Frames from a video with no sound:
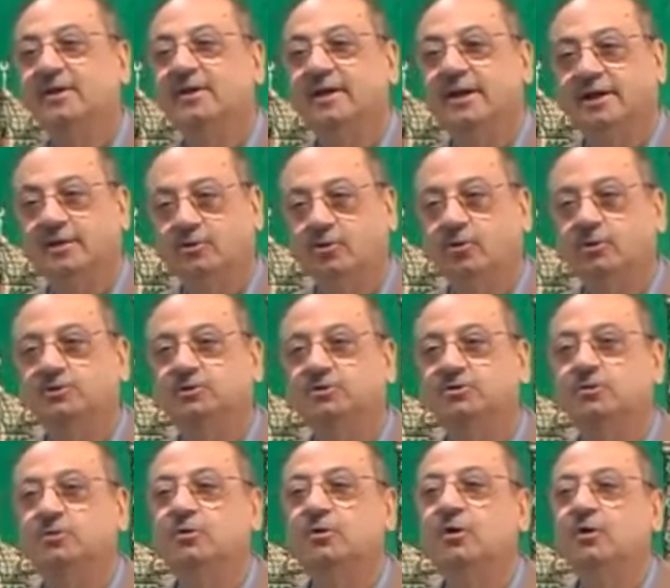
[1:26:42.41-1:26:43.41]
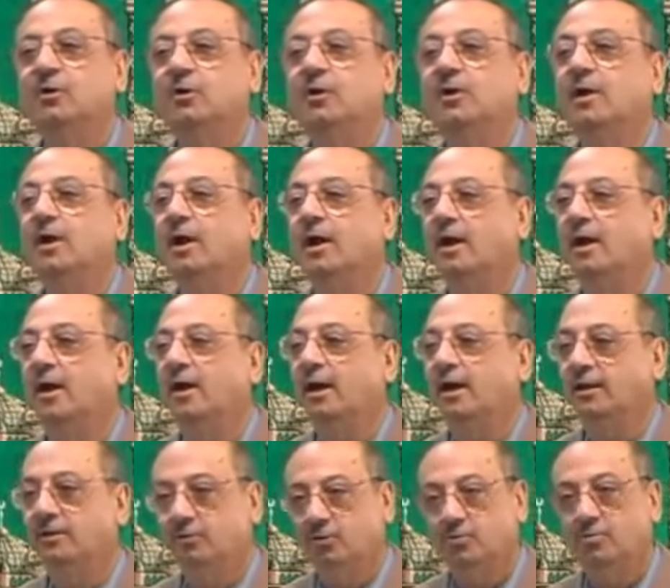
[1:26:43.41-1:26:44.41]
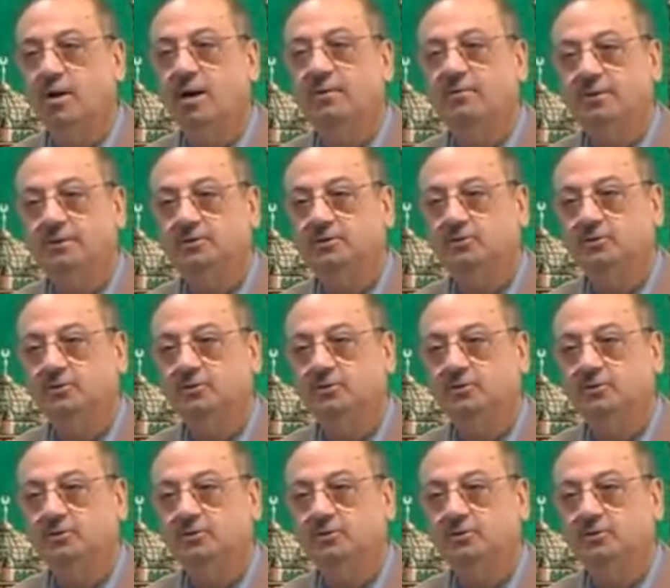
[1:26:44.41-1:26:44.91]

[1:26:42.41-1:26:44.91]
It goes to al-kumamatu.